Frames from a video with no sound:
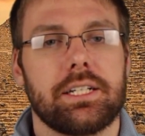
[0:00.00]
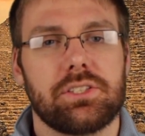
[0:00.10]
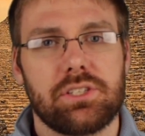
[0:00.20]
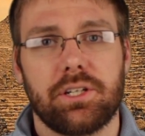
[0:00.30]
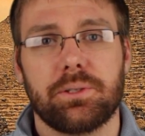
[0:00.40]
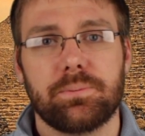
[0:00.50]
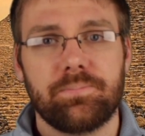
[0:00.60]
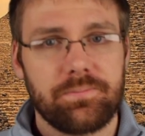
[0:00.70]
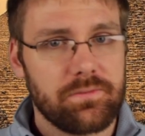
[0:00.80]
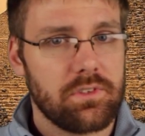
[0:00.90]
So
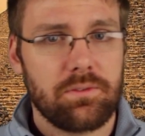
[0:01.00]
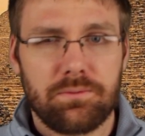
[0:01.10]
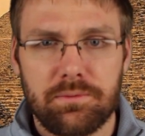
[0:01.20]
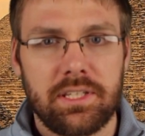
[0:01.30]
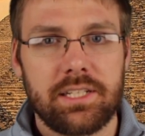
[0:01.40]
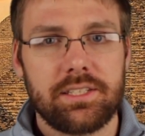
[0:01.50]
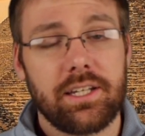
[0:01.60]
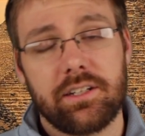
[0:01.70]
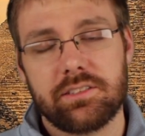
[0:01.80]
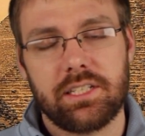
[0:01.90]
get in
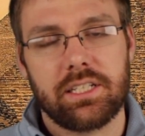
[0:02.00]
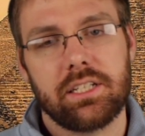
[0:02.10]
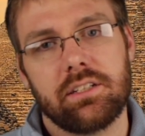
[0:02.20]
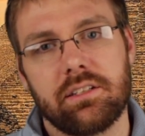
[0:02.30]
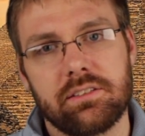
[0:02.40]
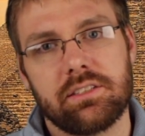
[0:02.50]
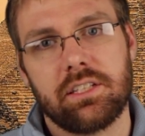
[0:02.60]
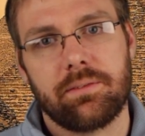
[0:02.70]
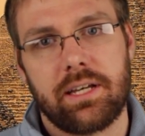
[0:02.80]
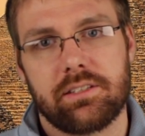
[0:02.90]
there and dig in and
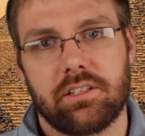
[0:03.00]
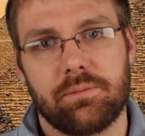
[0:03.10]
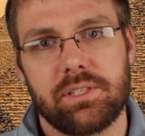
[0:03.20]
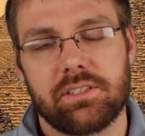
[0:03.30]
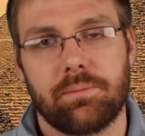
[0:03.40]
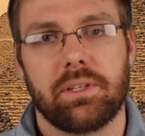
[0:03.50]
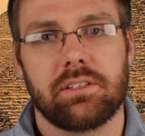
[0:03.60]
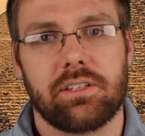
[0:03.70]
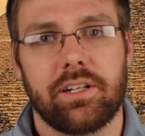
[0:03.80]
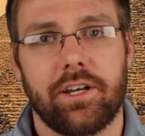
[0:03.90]
see if that's going to be something
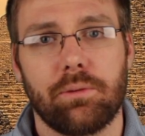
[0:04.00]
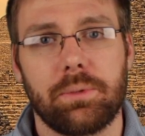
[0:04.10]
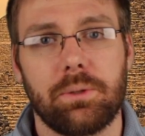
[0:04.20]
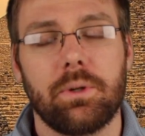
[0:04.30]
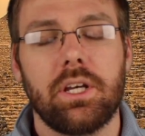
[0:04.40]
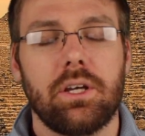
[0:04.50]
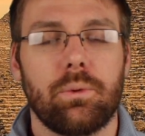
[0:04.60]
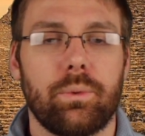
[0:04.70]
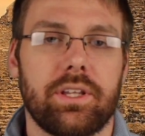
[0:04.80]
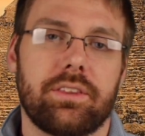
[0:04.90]
that's going to help you
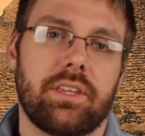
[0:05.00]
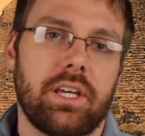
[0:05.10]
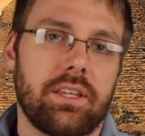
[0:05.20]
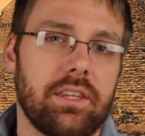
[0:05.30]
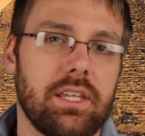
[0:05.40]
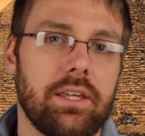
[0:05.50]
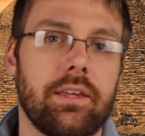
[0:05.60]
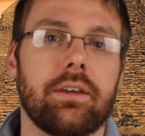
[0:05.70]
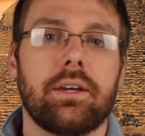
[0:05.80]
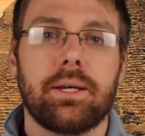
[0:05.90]
with
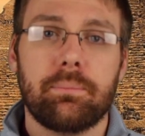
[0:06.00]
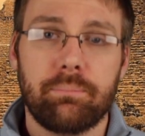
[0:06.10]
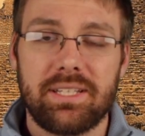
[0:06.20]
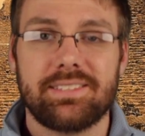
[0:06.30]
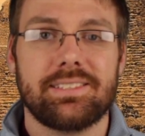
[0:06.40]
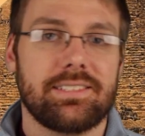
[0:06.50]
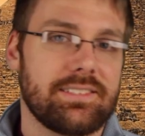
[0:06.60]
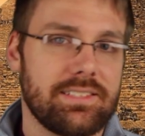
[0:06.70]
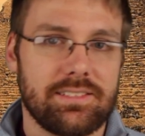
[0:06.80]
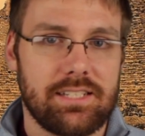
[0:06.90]
the
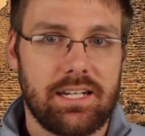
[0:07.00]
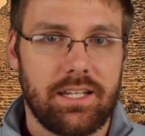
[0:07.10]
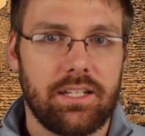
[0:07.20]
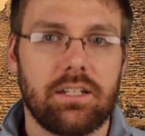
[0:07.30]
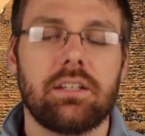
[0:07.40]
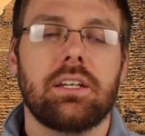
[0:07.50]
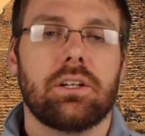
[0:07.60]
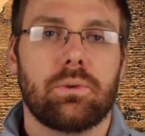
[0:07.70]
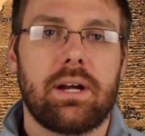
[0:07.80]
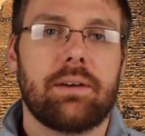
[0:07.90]
business design,
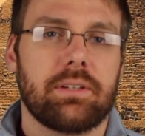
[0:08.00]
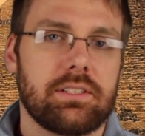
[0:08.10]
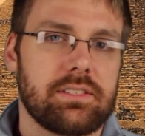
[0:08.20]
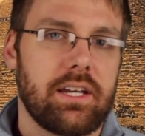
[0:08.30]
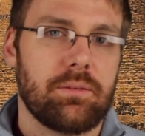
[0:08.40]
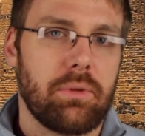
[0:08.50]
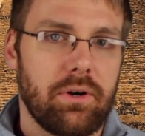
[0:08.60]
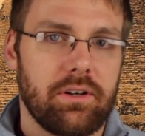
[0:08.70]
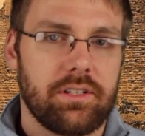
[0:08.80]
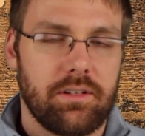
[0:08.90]
graphic design
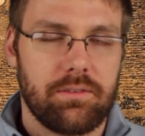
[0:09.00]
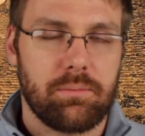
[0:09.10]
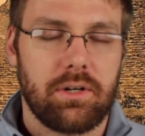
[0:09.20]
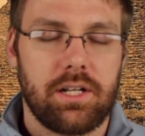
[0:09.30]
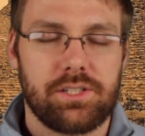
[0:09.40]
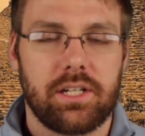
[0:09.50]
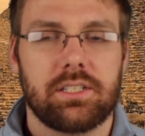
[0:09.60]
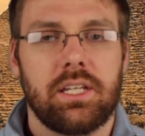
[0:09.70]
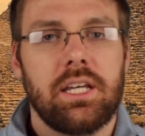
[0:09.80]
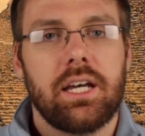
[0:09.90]
part of the project.